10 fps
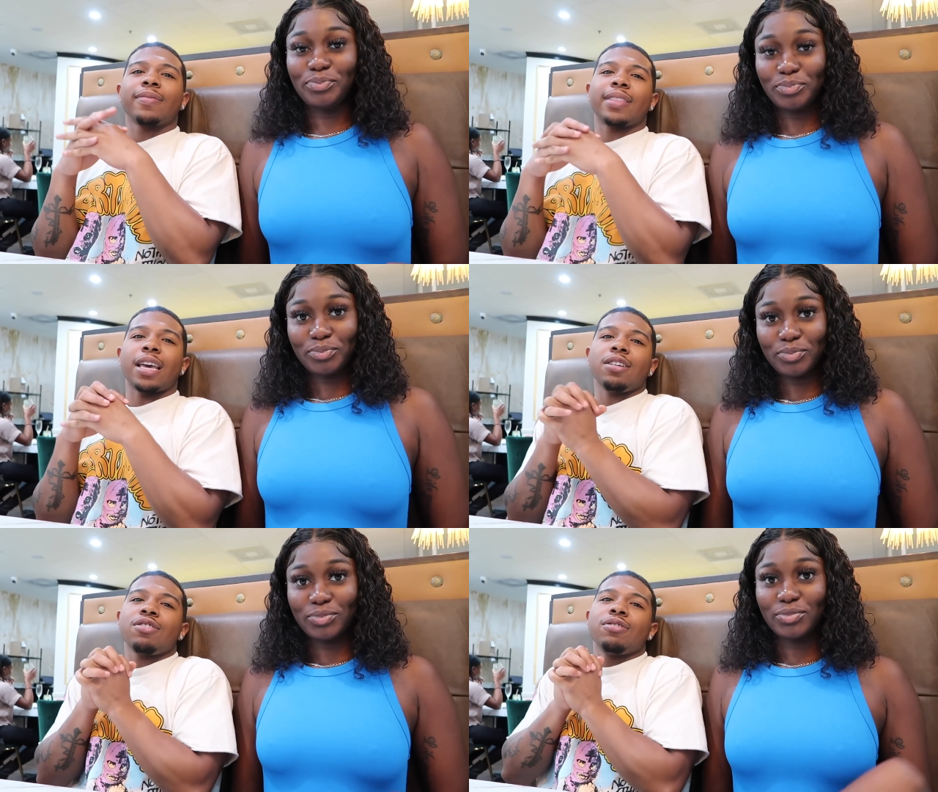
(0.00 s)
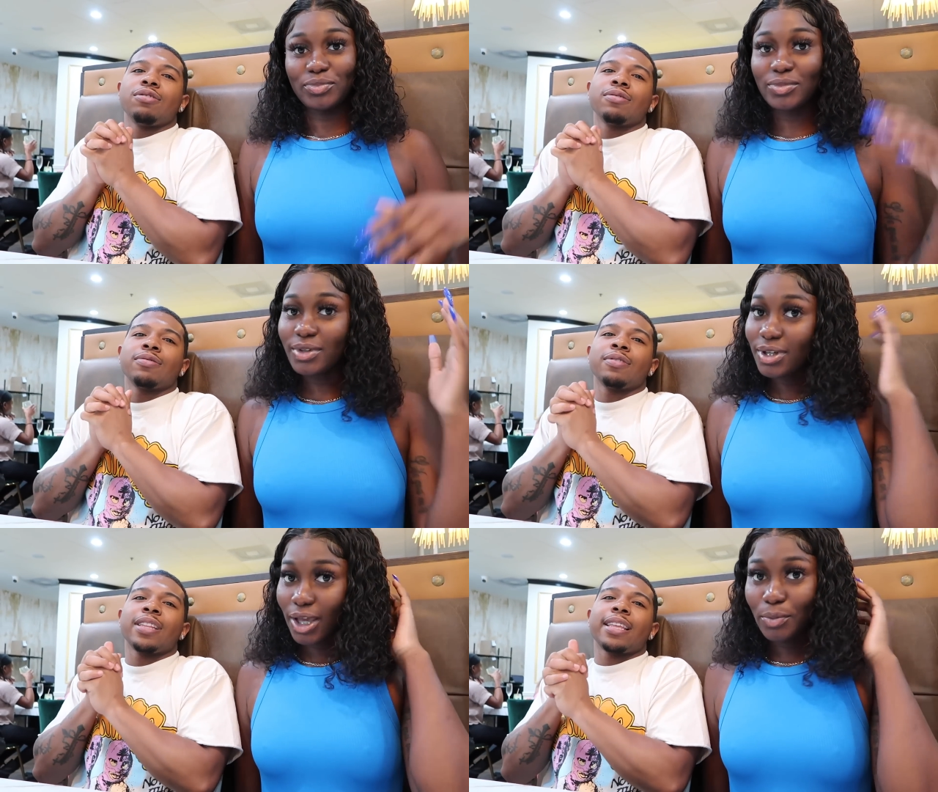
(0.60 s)
Speaker 1: Thank you.
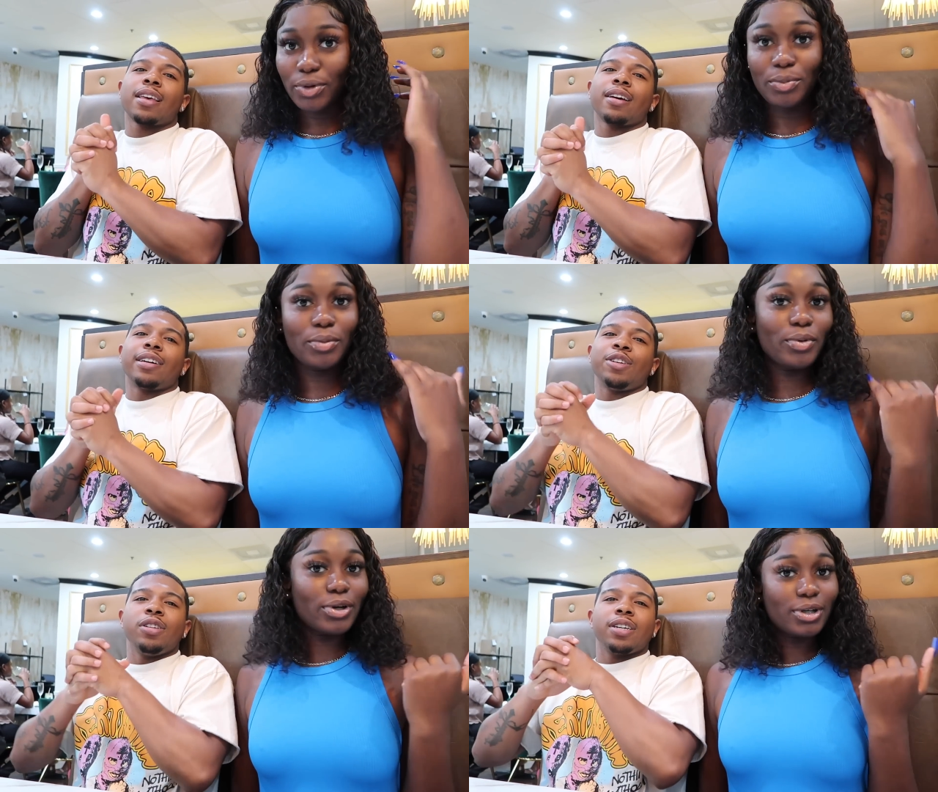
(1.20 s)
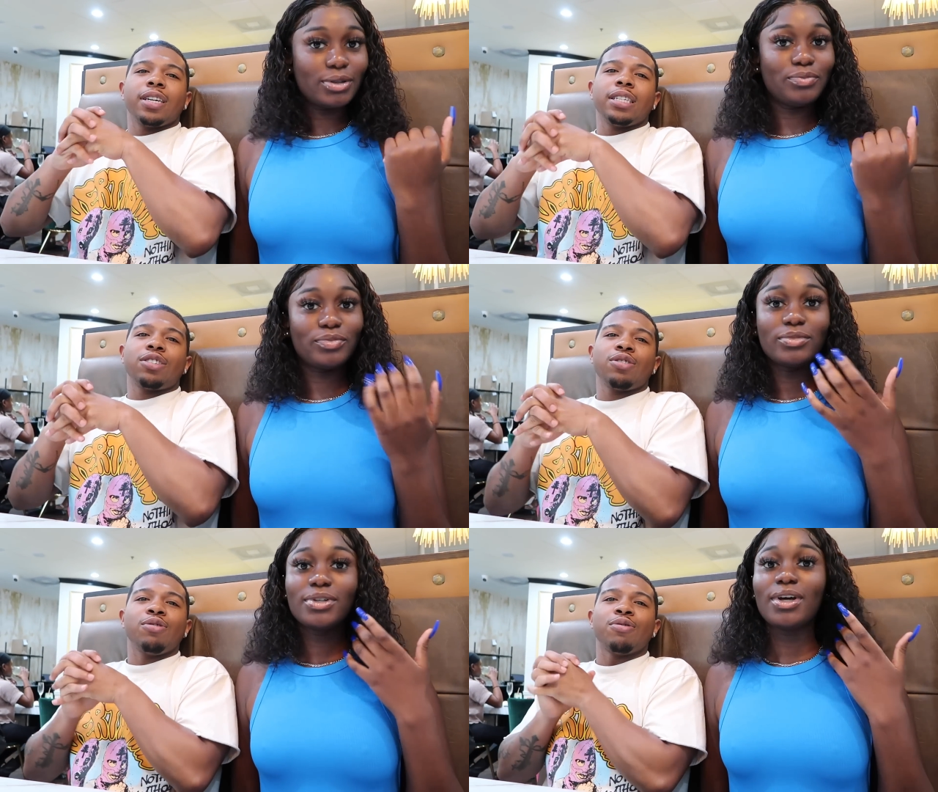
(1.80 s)
Okay, so feel good. good too.
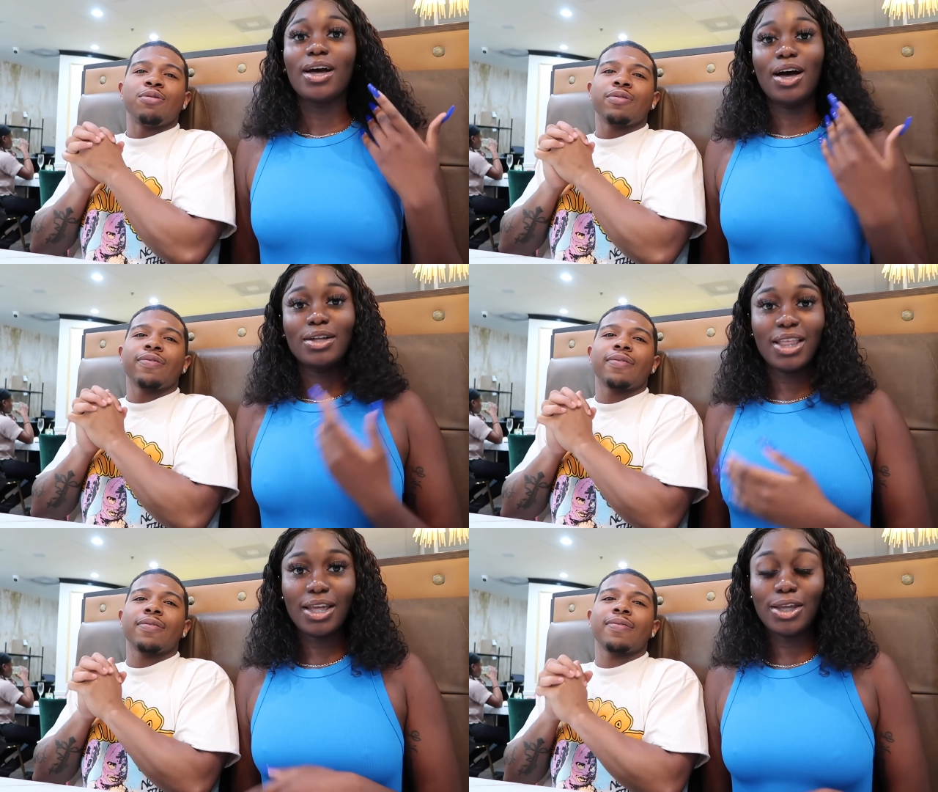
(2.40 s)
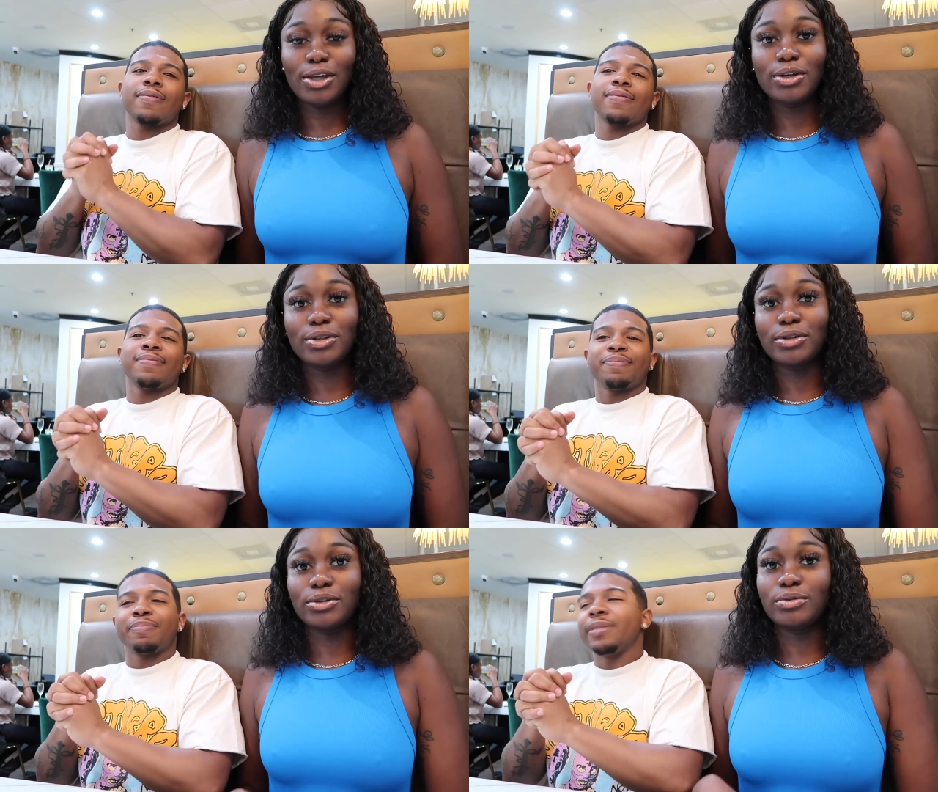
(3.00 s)
Oh, thank you.
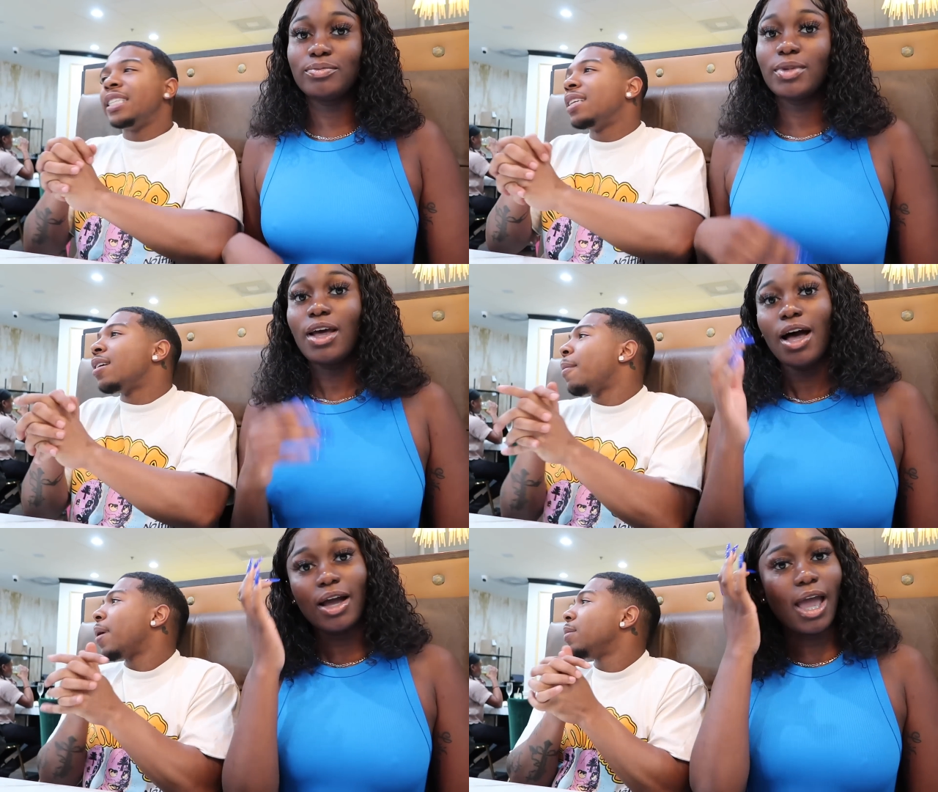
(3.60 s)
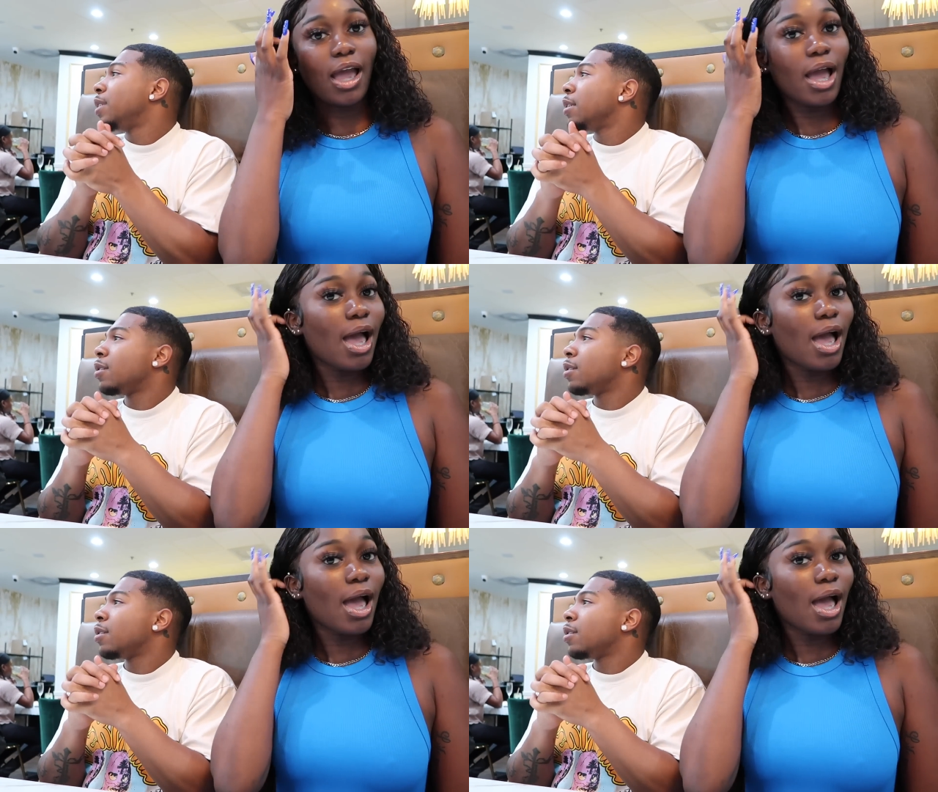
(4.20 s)
Okay,